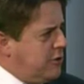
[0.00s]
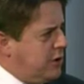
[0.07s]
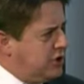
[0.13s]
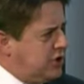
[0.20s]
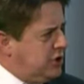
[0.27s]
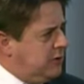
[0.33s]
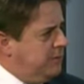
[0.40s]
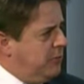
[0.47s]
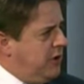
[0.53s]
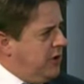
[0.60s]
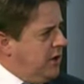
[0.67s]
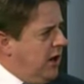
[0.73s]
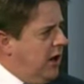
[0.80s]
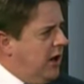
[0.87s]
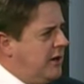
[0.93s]
Russia,
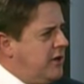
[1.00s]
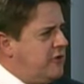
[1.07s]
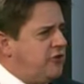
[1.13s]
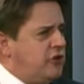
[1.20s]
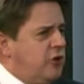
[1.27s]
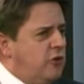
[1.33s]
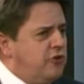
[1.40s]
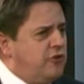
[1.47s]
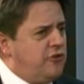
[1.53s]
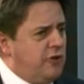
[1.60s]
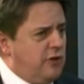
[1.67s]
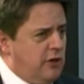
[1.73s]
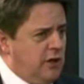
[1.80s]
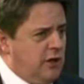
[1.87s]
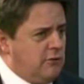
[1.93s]
and it's
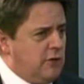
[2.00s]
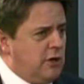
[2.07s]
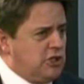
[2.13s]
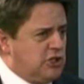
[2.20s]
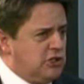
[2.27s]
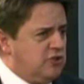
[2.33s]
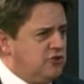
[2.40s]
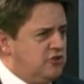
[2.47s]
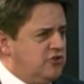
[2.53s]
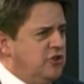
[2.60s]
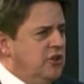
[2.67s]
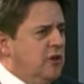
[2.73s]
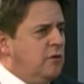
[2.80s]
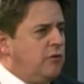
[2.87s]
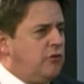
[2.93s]
constantly Russia's
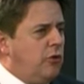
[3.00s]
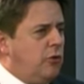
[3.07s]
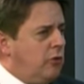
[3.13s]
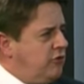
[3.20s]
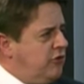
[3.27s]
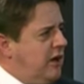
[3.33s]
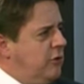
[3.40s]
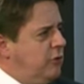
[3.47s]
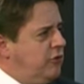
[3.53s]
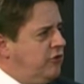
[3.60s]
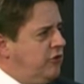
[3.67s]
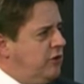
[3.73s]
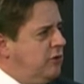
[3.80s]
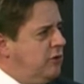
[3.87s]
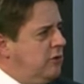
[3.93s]
talked down
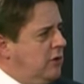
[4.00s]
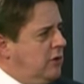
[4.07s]
to,